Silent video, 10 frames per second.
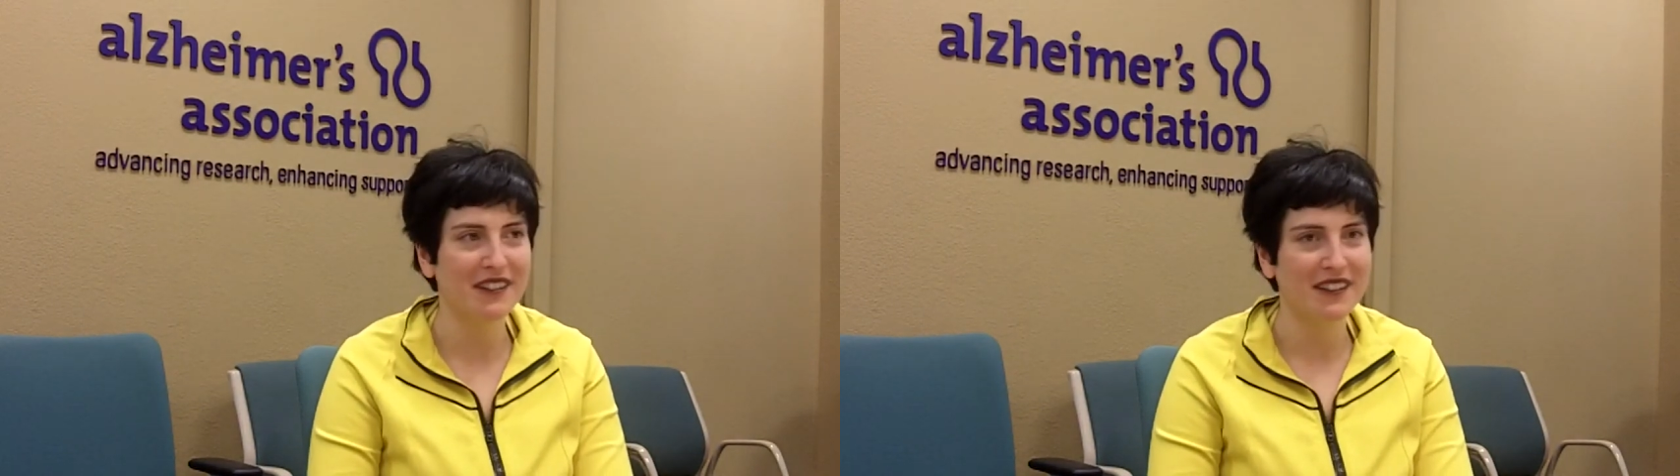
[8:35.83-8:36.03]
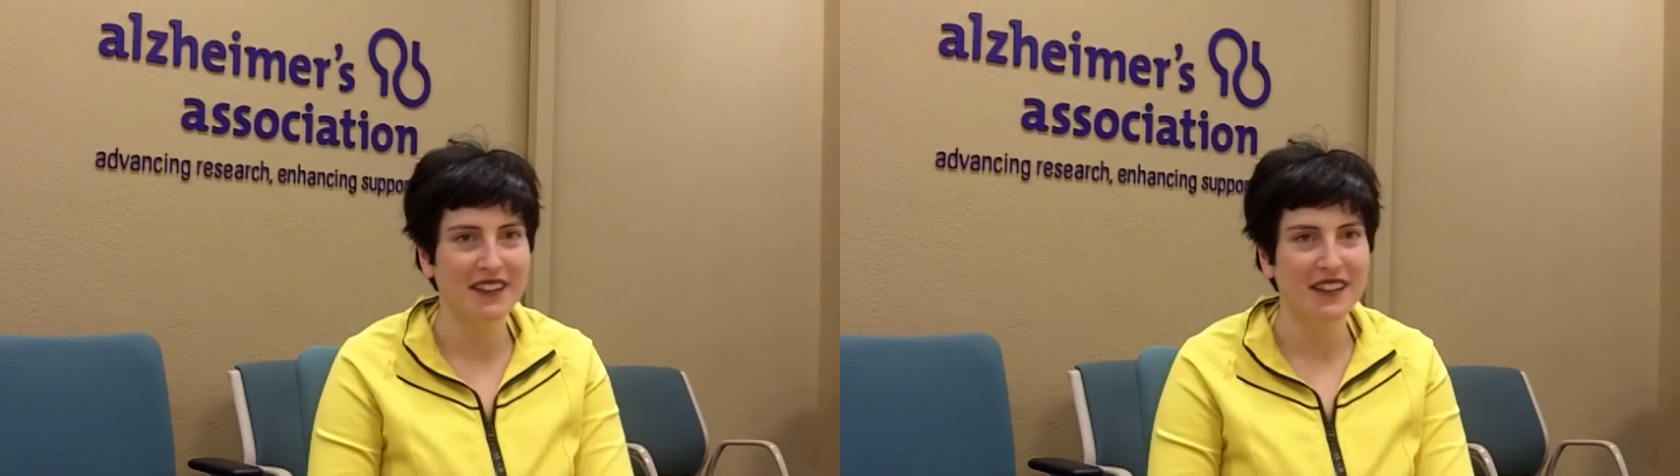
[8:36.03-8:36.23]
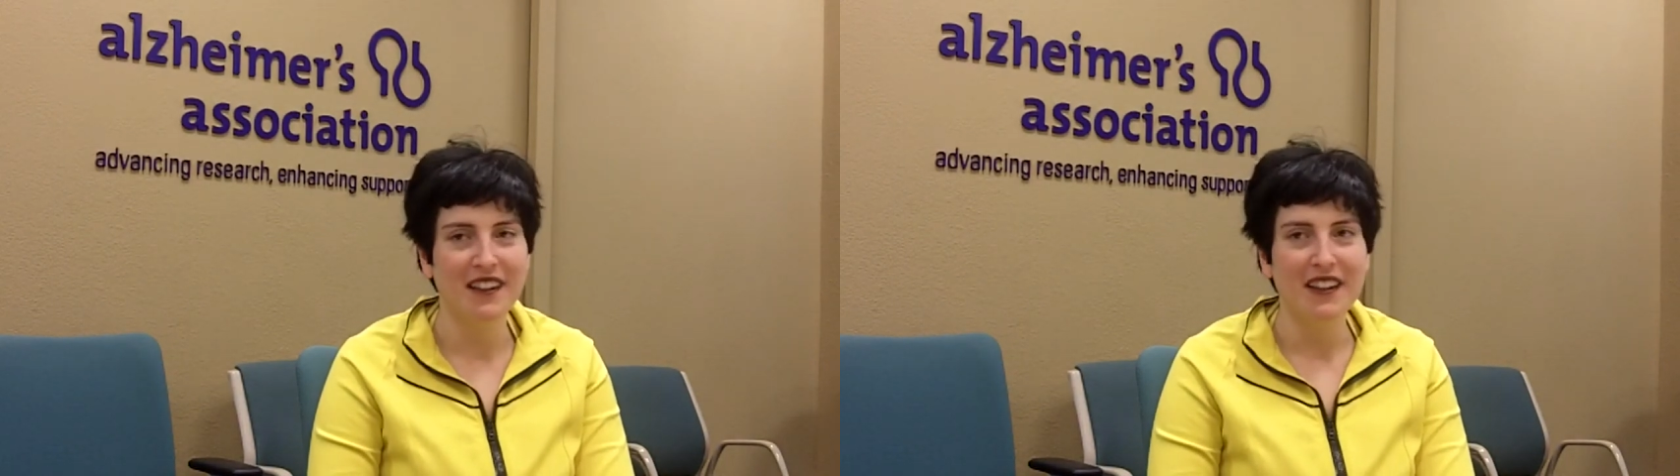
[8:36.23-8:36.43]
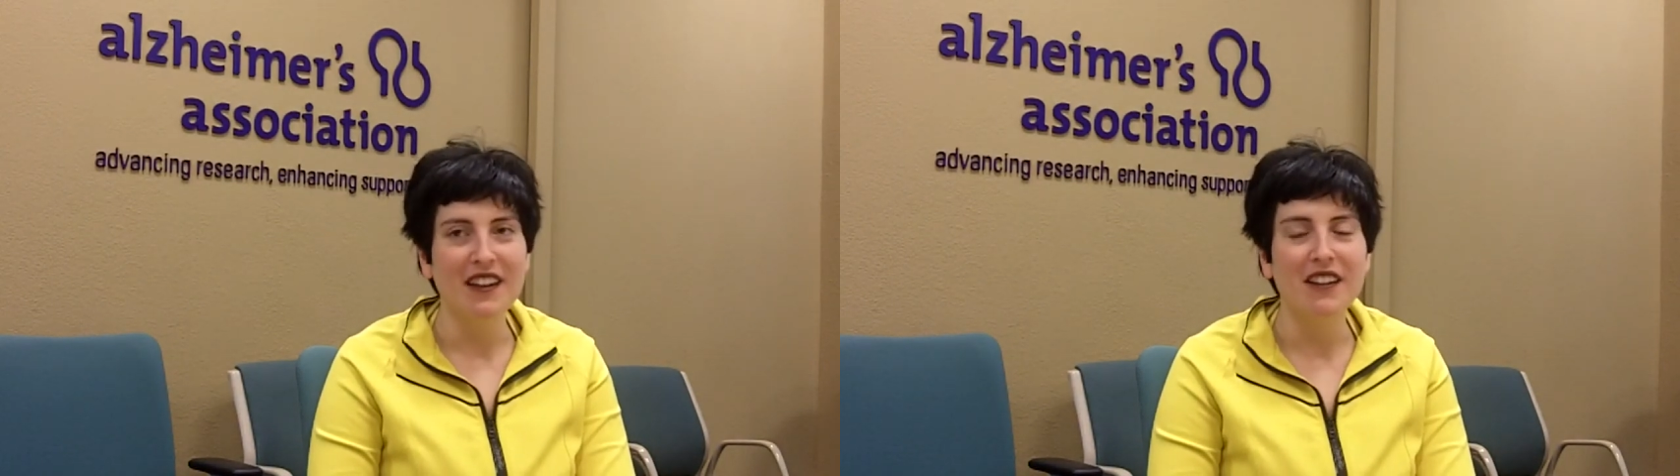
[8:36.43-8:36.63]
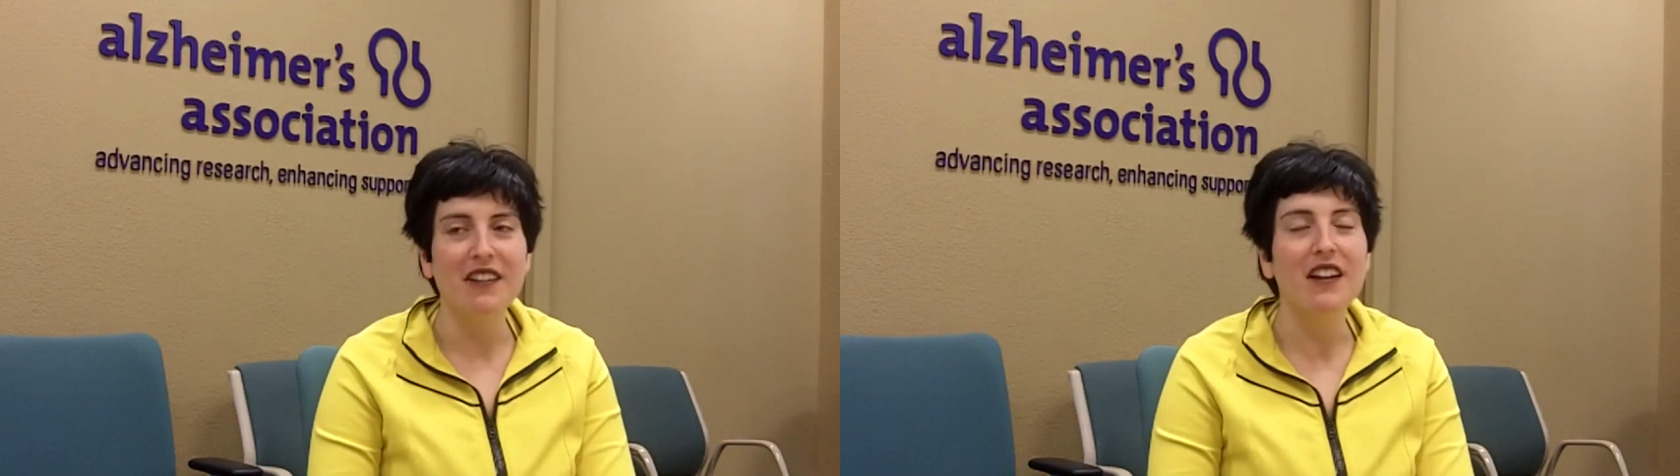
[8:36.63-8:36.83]

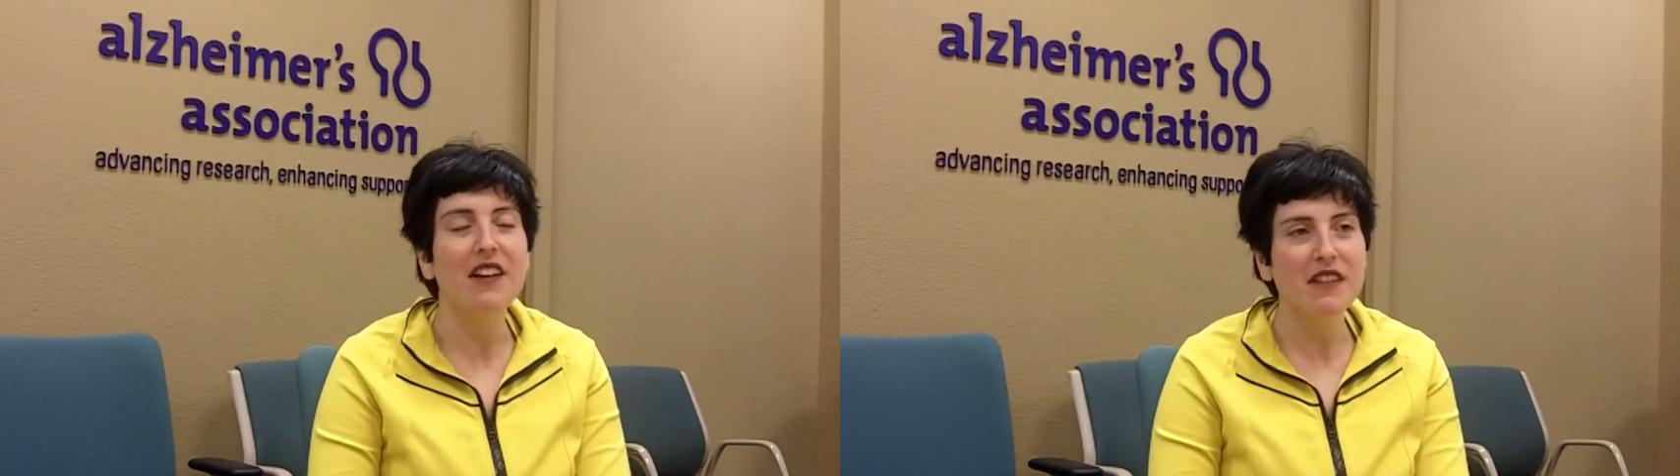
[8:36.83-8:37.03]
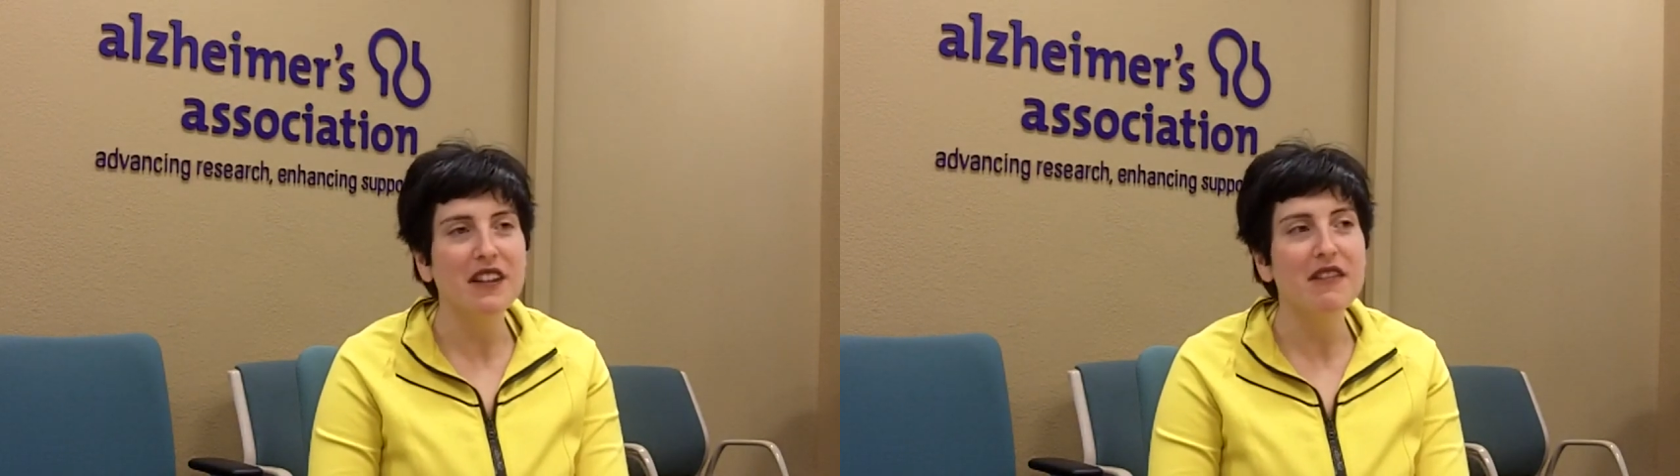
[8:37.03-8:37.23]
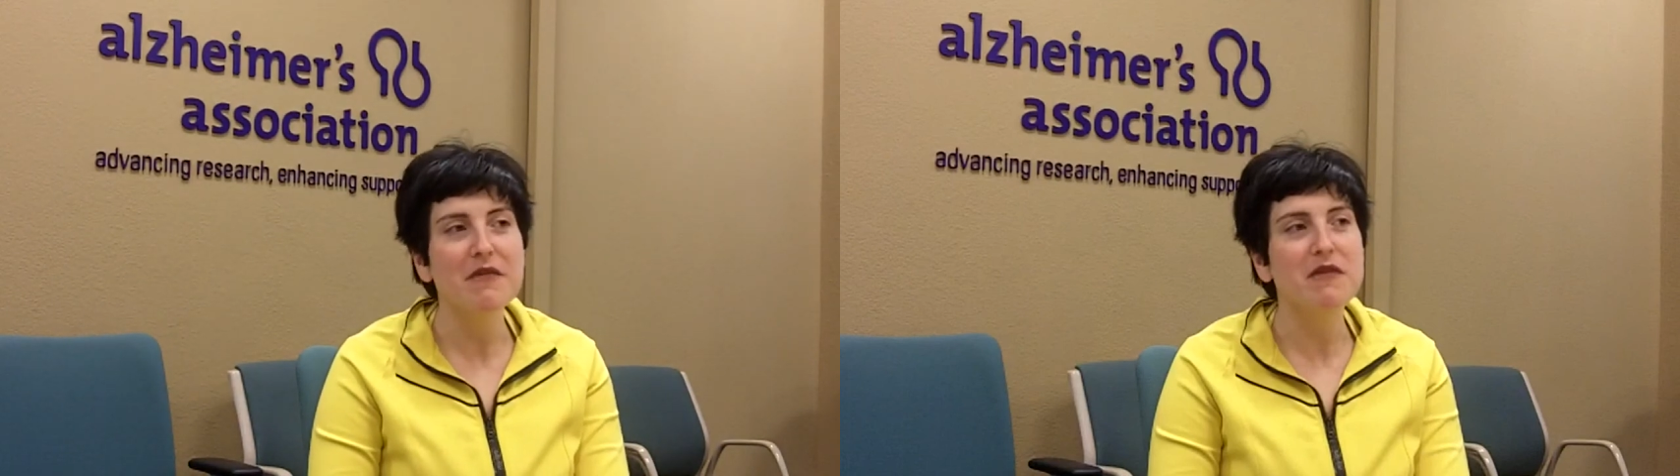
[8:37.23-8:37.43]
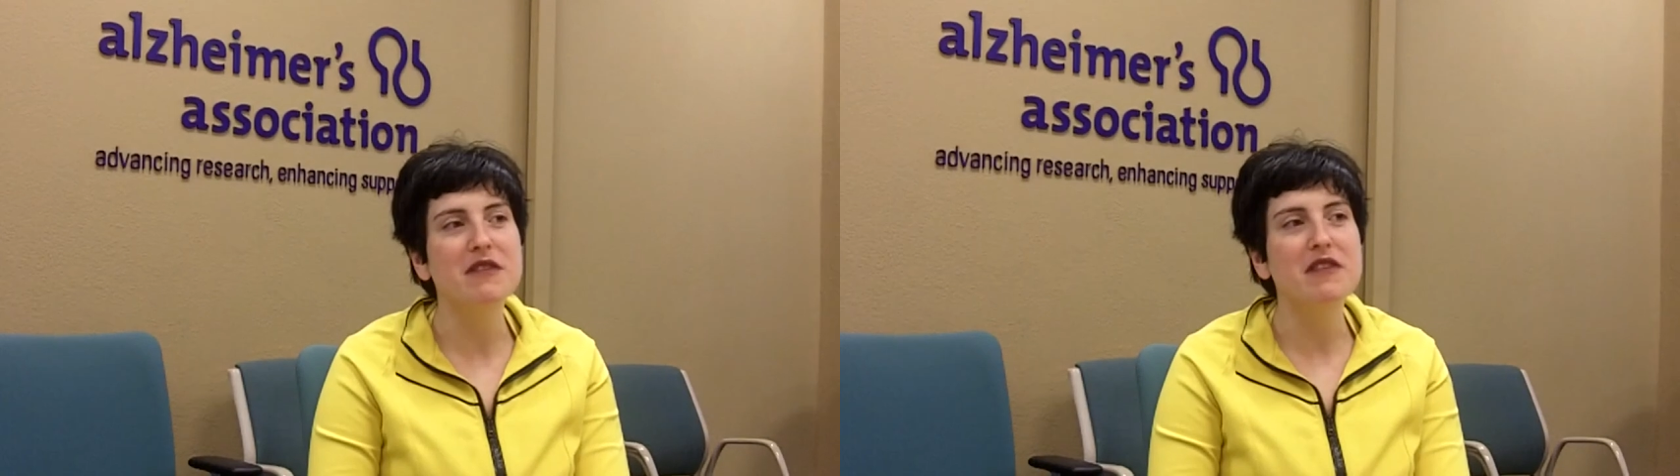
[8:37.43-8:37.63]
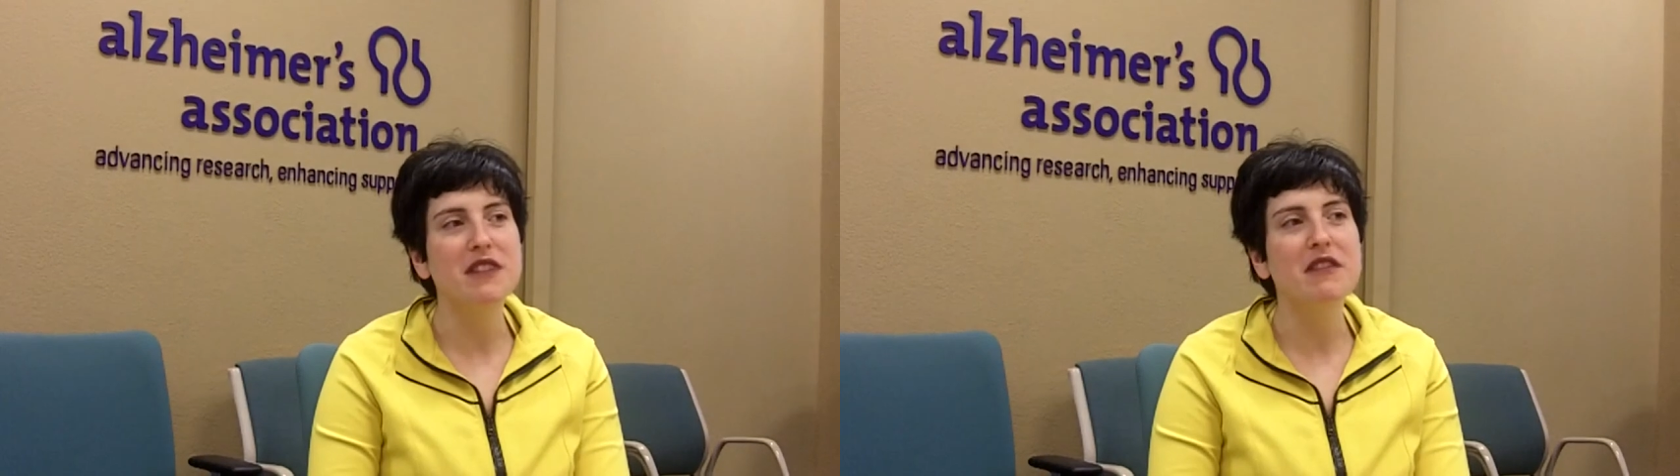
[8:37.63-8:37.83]
Now in
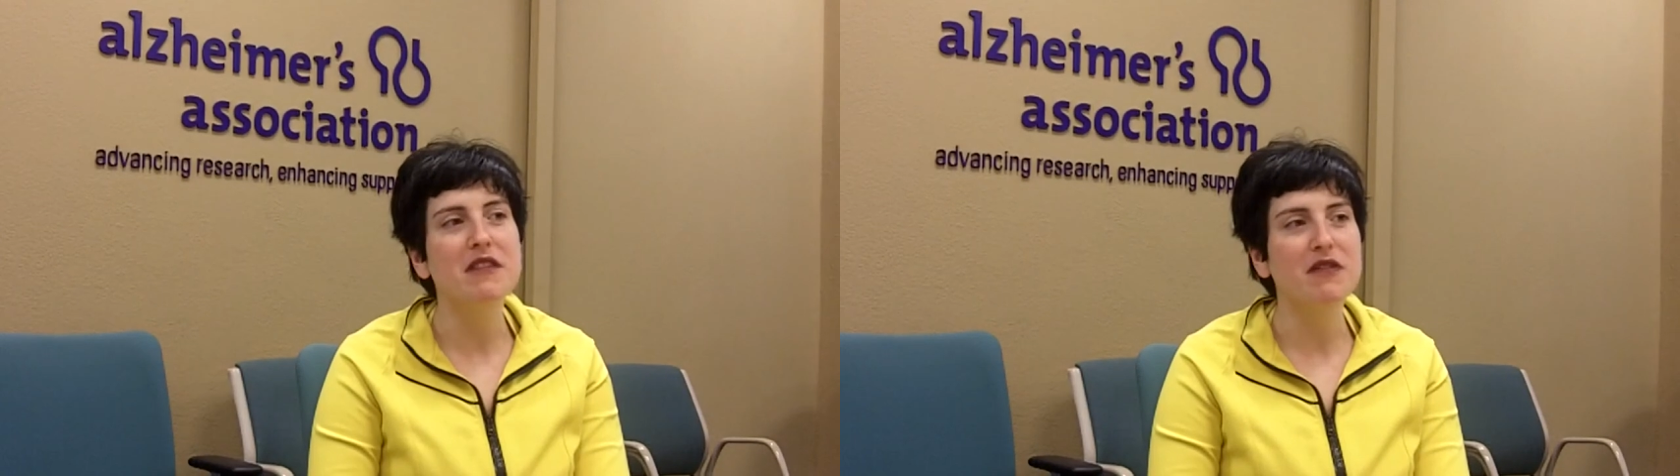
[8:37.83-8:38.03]
Brazil,